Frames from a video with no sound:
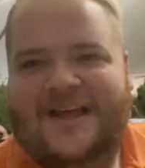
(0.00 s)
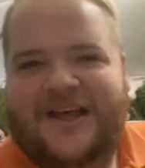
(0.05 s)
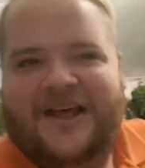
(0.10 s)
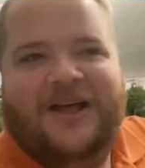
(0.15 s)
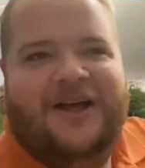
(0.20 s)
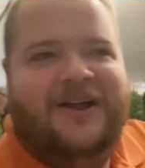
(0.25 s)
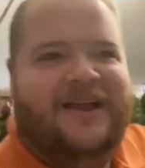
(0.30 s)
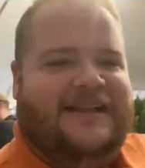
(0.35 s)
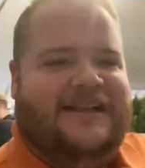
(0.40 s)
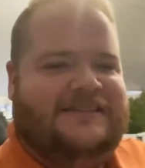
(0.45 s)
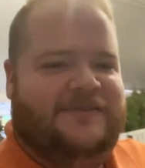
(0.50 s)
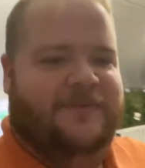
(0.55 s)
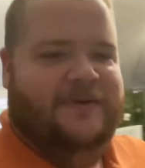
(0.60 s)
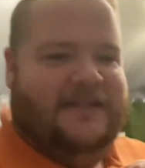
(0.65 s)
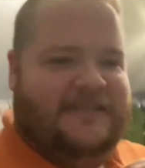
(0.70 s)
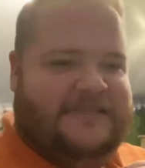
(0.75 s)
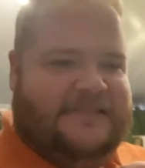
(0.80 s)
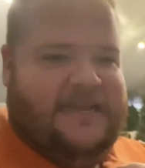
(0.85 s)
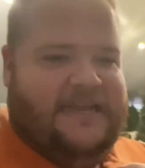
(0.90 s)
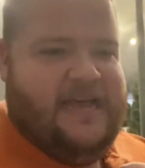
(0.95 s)
All right, so we're
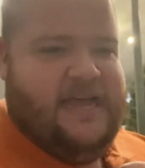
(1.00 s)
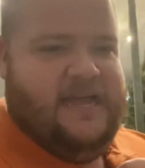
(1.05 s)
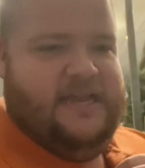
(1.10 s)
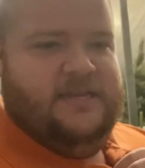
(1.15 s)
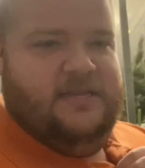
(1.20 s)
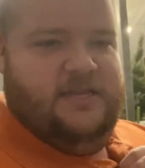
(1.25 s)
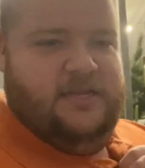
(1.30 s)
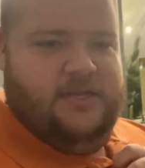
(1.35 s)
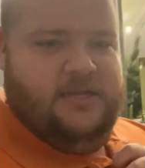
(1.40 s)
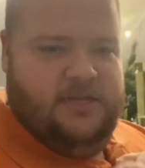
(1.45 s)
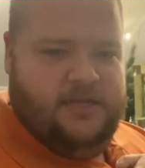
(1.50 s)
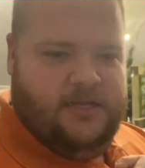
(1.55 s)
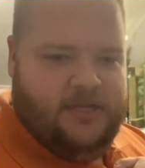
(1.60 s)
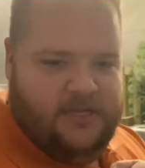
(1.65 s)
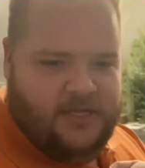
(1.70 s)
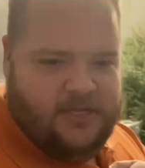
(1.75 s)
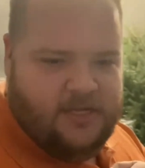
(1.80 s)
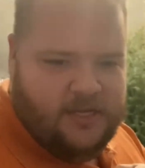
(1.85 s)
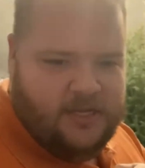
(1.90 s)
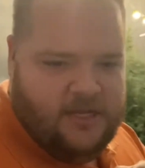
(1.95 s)
inside.
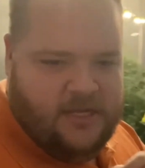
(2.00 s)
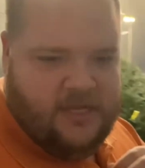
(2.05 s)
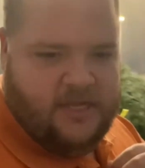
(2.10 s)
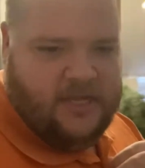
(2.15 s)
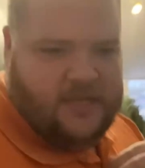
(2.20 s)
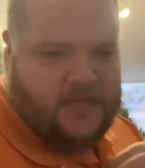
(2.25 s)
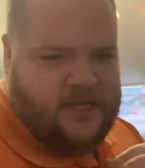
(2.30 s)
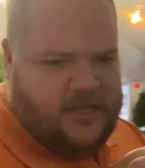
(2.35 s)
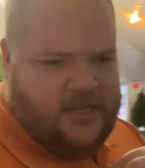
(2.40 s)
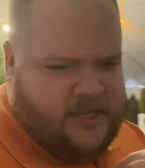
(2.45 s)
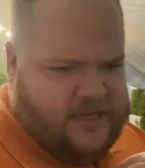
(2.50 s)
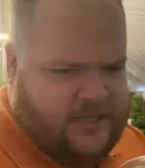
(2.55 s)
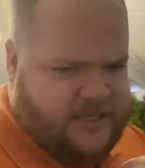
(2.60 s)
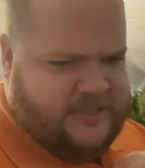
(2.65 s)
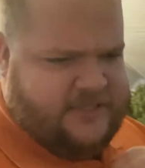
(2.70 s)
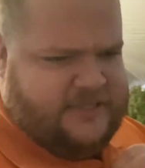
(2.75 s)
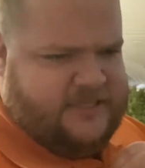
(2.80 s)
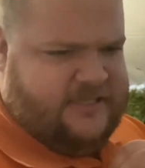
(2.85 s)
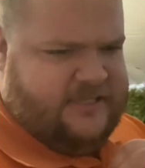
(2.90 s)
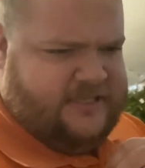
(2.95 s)

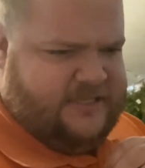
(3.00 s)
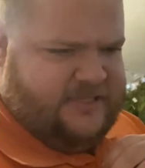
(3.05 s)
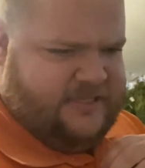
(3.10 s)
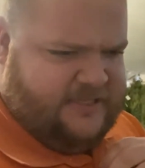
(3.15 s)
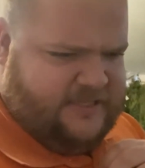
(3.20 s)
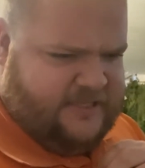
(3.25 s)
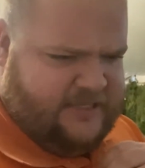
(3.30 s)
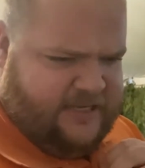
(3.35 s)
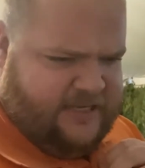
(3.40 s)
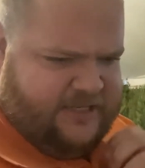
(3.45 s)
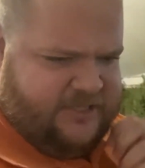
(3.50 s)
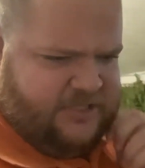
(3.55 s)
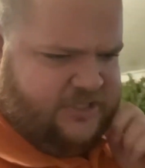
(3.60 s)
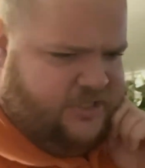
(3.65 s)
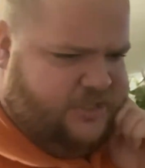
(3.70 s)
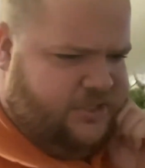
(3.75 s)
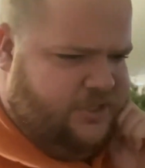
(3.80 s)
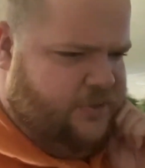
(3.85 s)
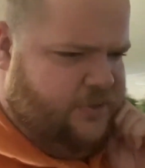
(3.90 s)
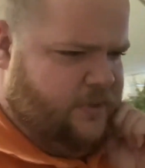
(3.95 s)

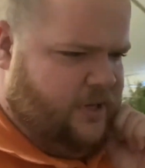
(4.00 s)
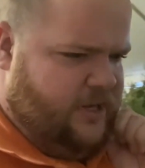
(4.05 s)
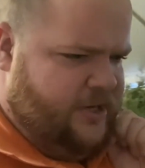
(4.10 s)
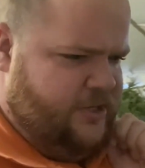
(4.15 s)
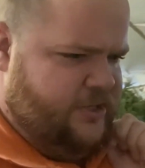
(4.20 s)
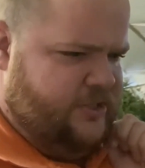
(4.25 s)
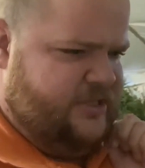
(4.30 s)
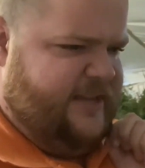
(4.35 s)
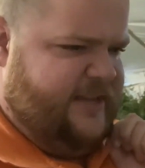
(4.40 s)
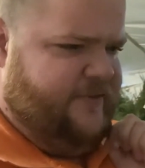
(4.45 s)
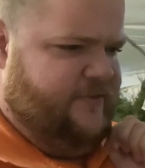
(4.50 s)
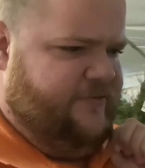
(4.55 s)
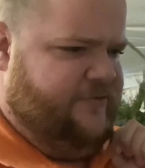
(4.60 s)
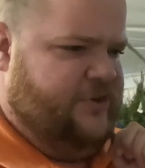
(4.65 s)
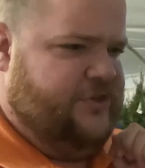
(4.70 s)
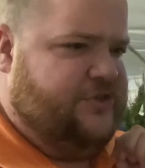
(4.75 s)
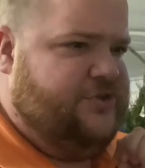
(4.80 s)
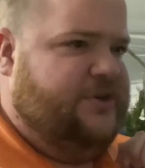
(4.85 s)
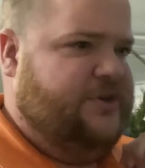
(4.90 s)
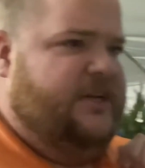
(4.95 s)
Six to under seven
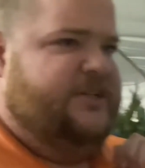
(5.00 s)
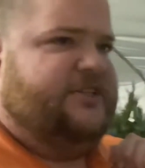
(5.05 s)
foot trees